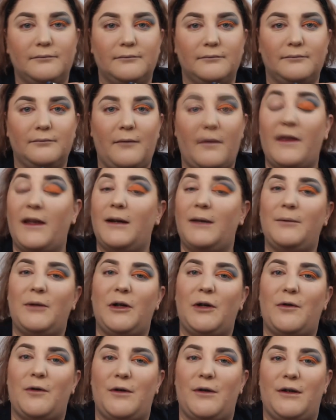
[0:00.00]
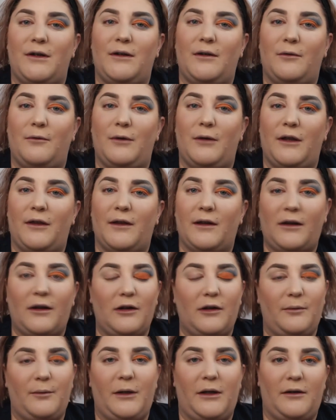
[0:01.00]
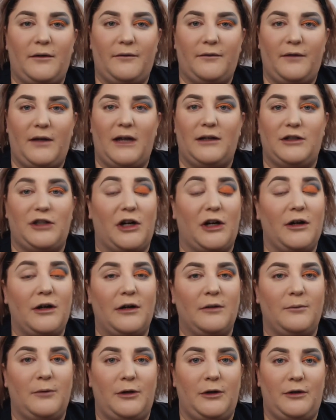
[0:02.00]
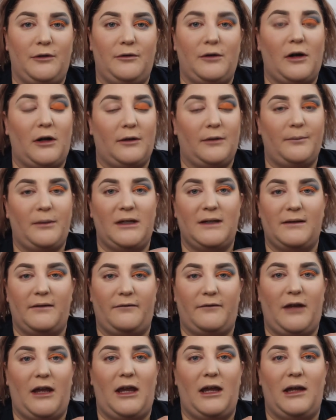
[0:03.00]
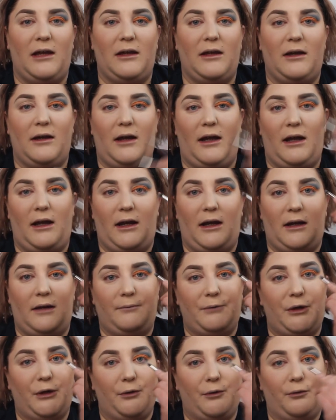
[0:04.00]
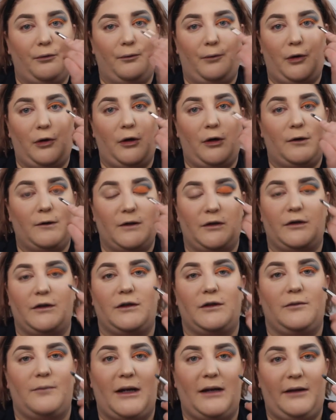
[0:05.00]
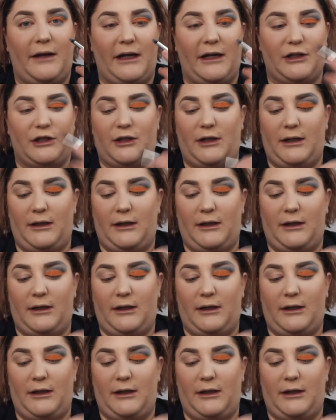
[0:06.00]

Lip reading: Then I'm going to go in with a little bit of that darker blue called Piece of Cake and put it closer to my lash line.